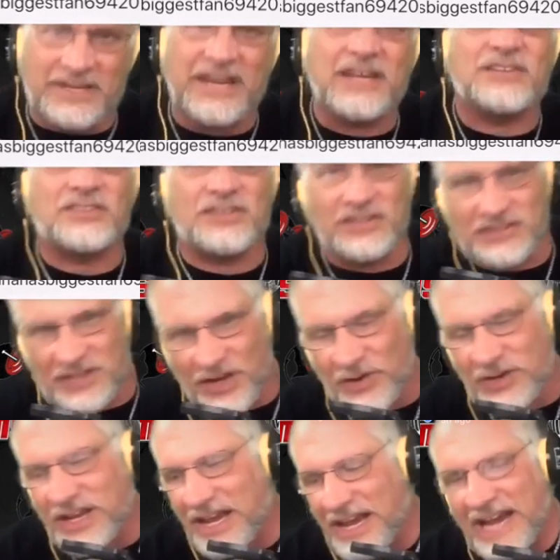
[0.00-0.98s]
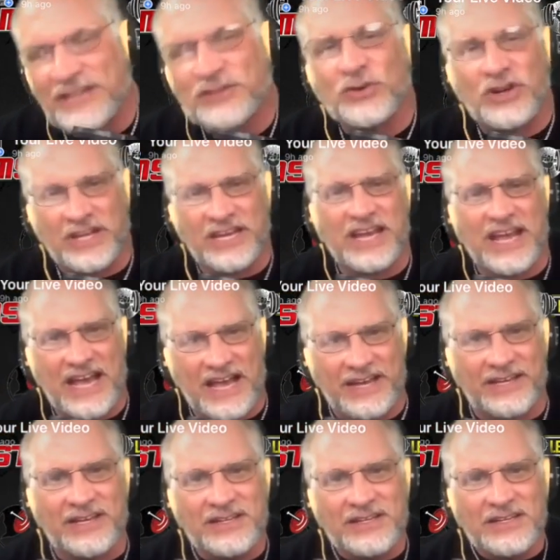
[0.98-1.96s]
the go-go girls. Okay, they were the dancers.
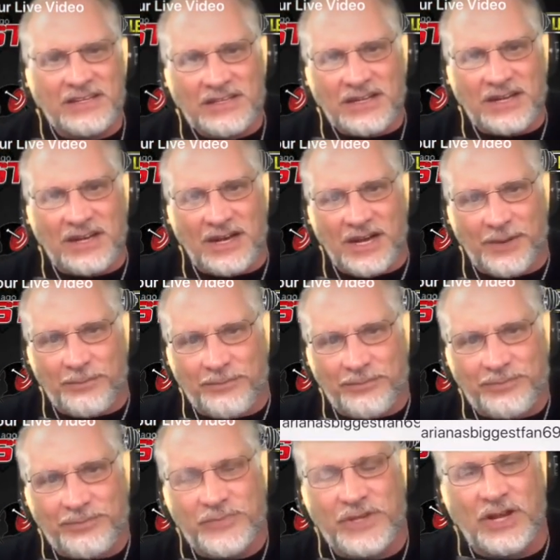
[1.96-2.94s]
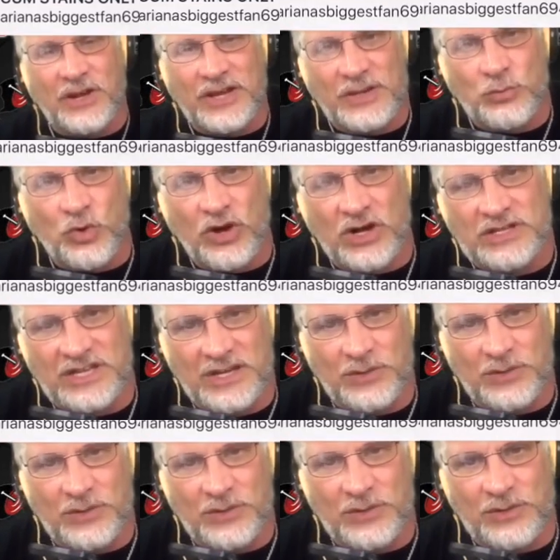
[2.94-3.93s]
Yeah. I thought he had...
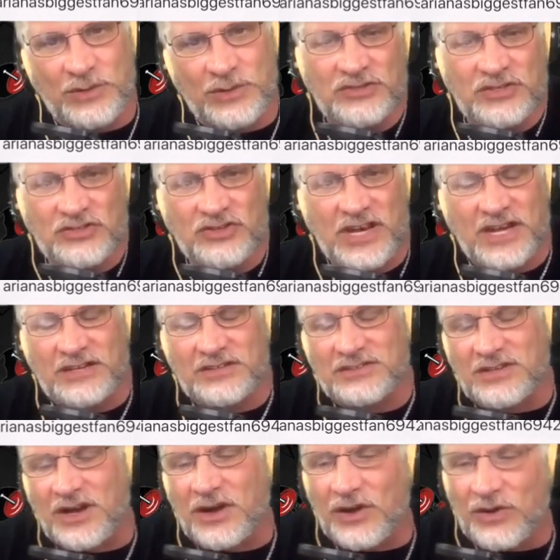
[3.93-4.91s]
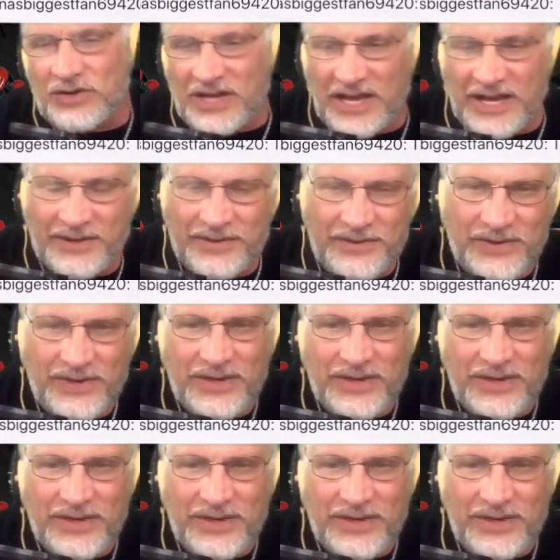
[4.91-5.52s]
Um, you know, he walked in with a bunch of